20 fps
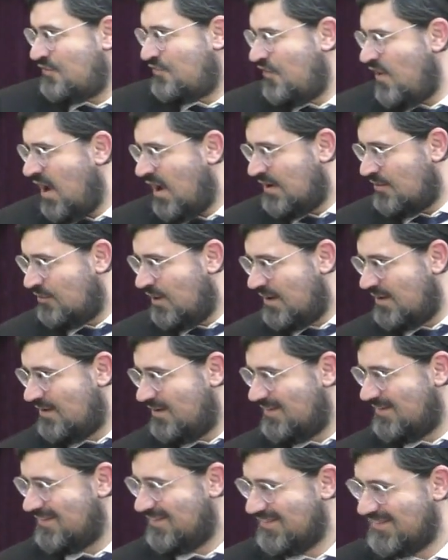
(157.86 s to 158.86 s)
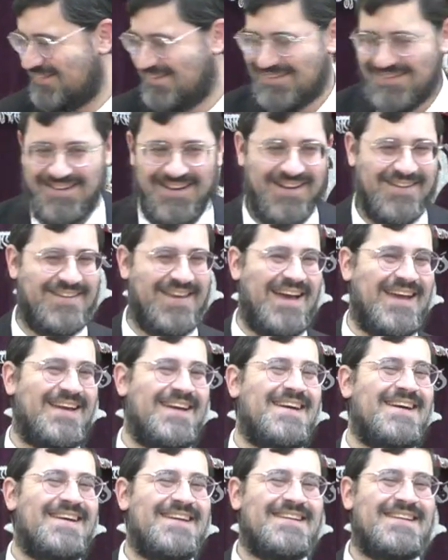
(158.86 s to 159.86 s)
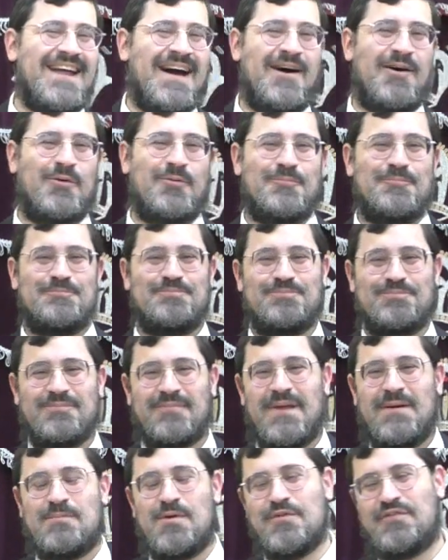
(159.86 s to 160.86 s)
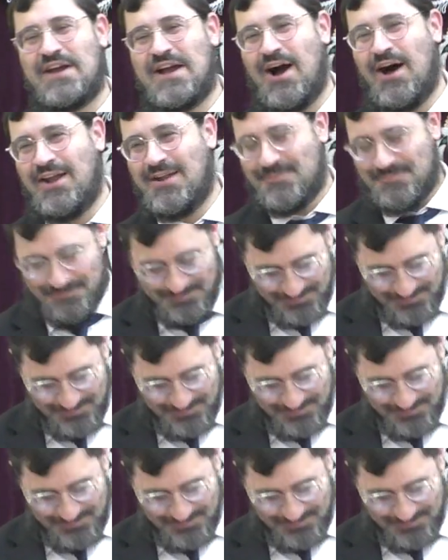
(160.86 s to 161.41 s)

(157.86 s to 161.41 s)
fine, right? Yeah. Okay. Now, moving on.